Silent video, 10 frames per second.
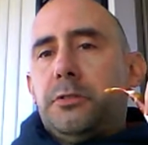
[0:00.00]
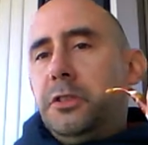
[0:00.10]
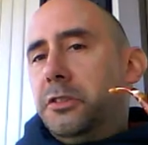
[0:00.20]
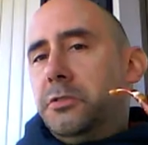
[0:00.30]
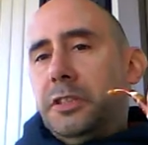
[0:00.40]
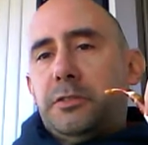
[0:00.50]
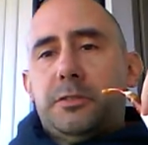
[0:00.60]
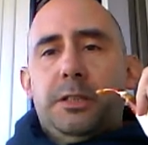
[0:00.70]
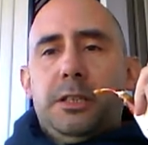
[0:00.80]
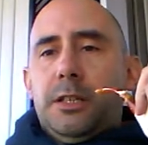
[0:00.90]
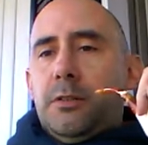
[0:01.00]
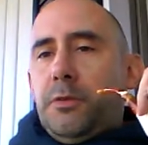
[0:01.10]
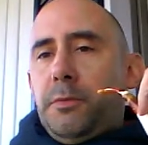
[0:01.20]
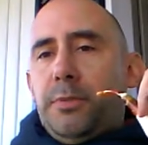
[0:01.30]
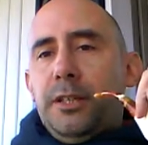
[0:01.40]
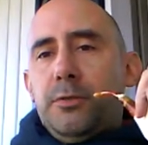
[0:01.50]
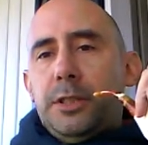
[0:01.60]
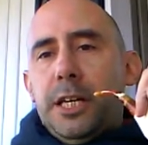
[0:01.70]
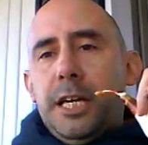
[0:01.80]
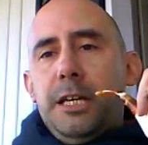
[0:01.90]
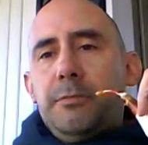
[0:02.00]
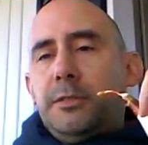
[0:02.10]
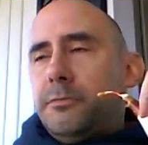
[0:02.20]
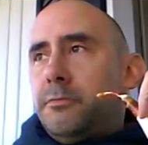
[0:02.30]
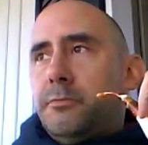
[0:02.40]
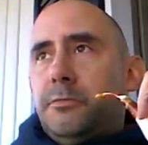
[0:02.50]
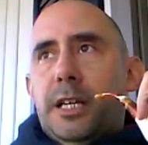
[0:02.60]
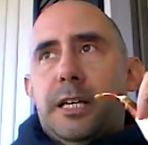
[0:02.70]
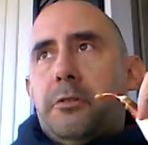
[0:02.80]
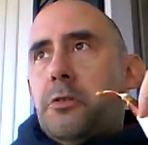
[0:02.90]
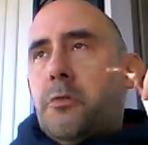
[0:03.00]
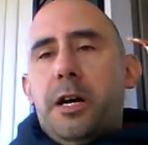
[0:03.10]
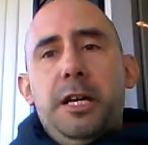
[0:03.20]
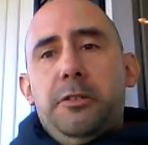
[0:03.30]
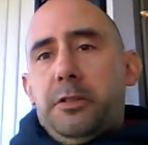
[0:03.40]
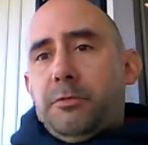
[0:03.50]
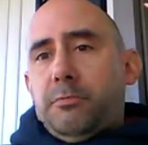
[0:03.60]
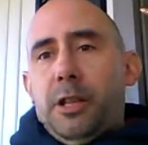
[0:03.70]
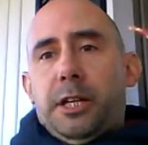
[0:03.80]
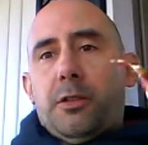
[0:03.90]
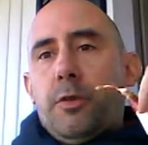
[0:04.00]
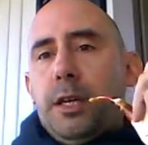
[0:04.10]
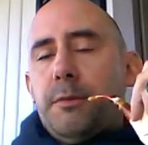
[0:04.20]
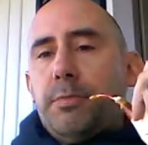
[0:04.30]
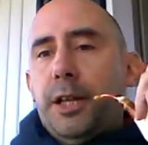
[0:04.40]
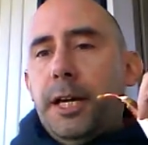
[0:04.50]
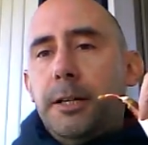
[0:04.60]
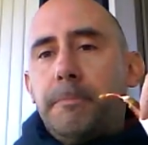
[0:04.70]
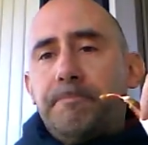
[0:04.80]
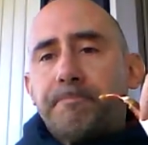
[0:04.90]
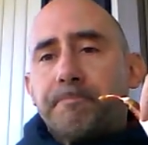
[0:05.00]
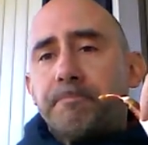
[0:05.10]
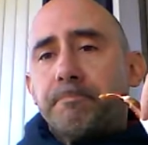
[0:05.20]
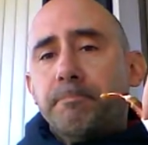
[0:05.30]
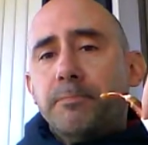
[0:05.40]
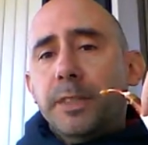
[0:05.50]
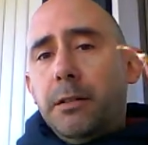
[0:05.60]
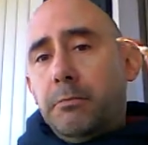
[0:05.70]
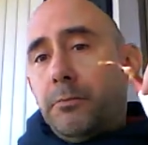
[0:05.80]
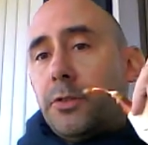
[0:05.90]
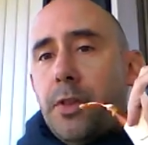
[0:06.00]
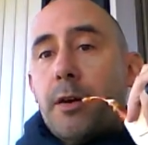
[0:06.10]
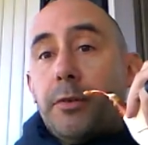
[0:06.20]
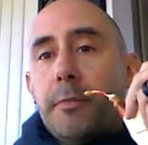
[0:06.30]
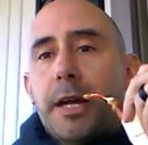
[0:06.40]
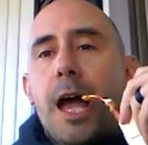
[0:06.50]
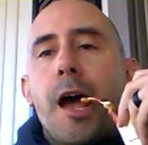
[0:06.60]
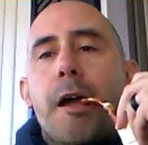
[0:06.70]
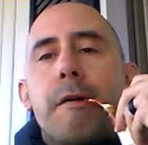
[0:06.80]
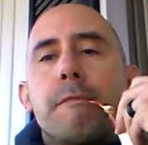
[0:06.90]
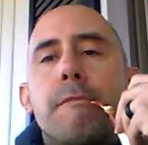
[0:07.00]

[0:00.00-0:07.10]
earlier, it's, we'd been to a game, and, and I don't know why. I just liked the way he played, so that was my guy.